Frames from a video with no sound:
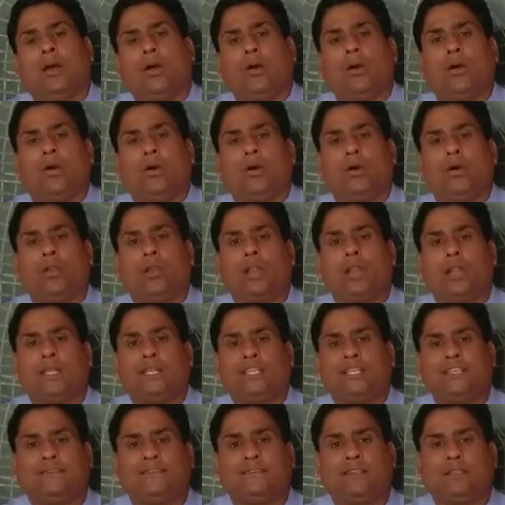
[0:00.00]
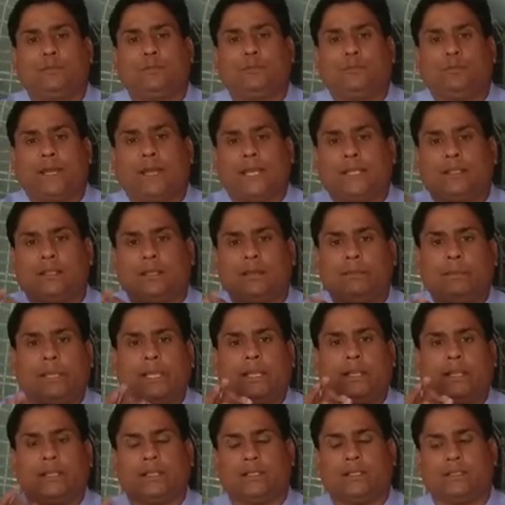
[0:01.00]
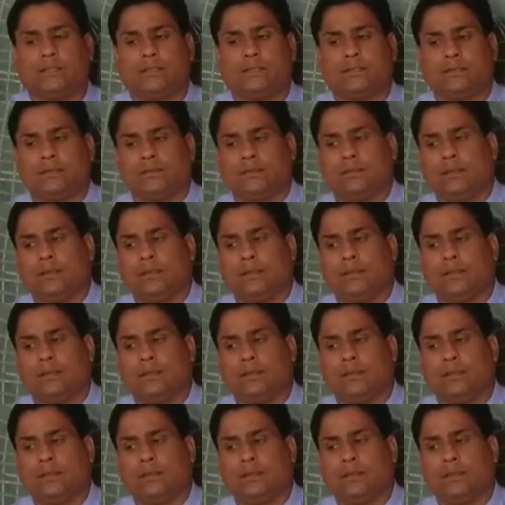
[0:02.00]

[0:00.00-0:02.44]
all are developed by the Americans